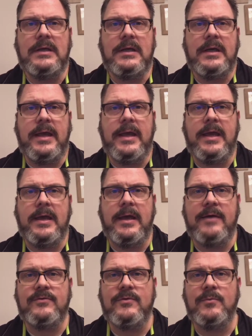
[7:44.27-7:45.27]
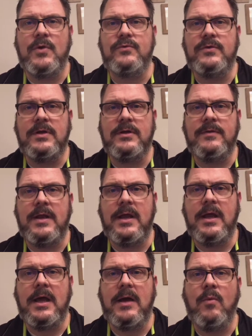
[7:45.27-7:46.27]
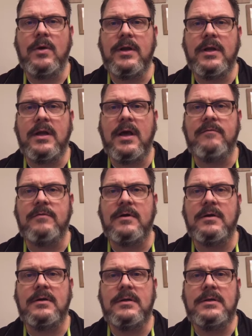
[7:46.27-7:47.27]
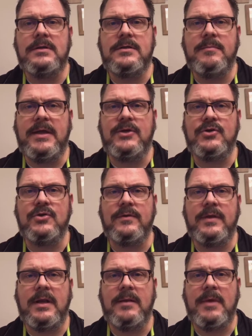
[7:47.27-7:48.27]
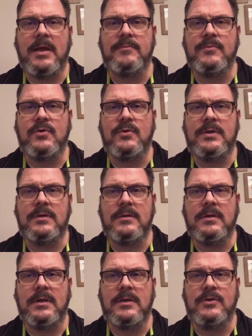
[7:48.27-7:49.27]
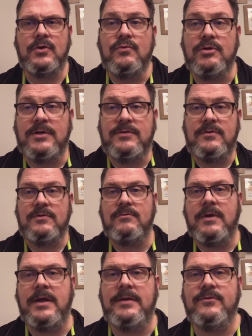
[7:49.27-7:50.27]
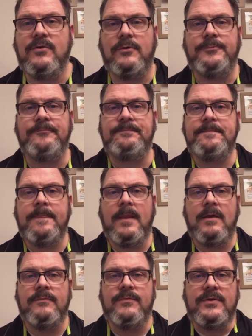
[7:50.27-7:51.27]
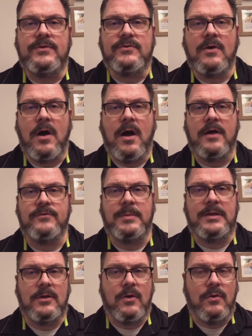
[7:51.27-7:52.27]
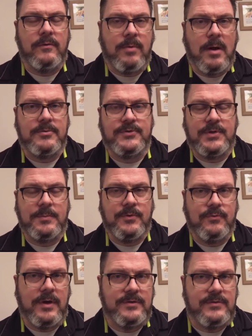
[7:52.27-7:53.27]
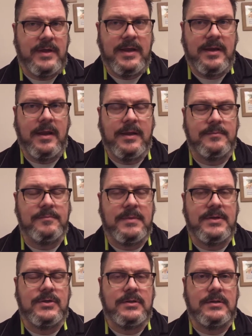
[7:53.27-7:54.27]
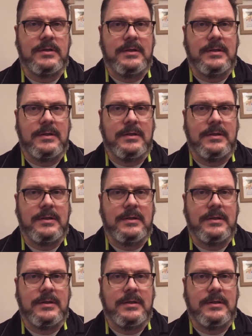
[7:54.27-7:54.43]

And I have some notes here that I want to cover to make sure that I'm doing you justice, right? So this caused me to go to Proverbs chapter 3, as I had mentioned,